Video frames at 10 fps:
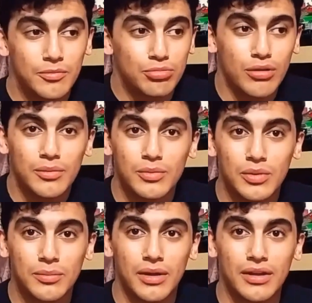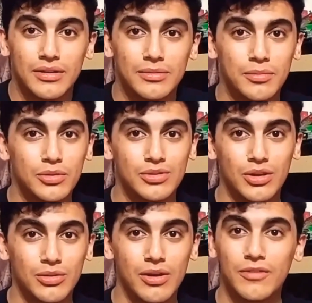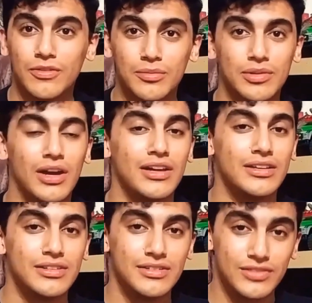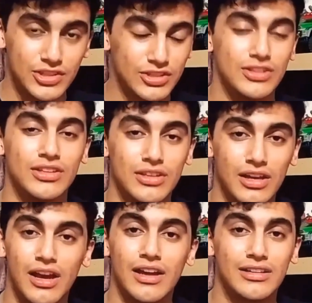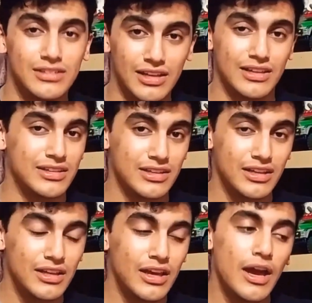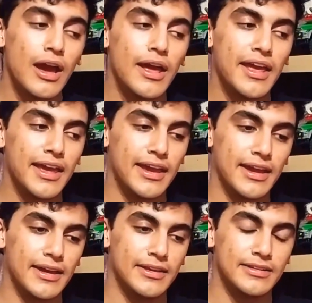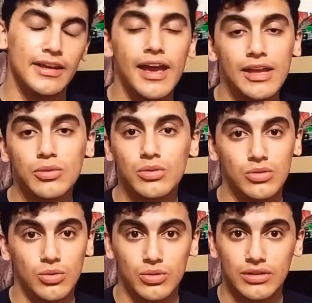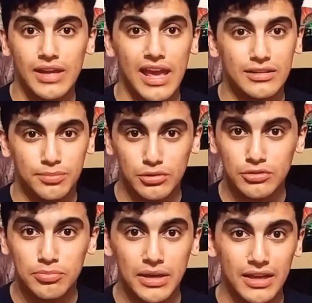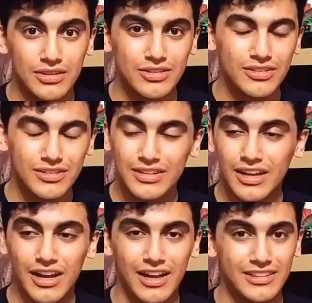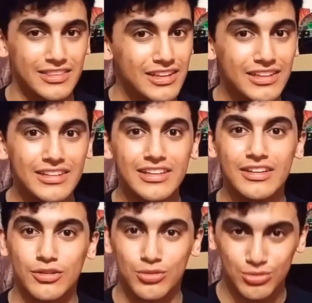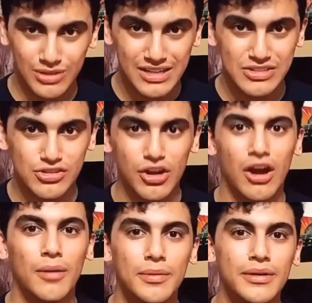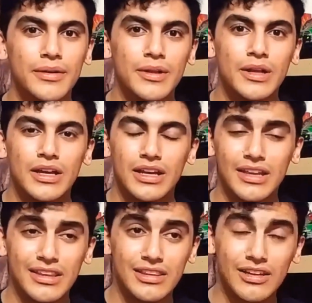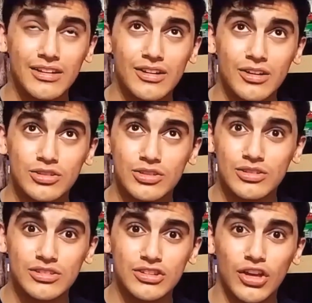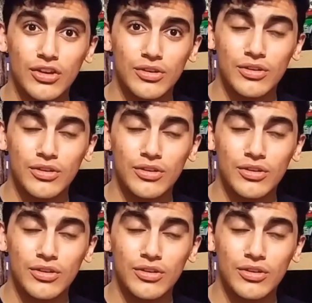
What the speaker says: probably one of my most underrated films I like. And Edward Norton as Bruce Banner, I think he did a great job. There are certain stuff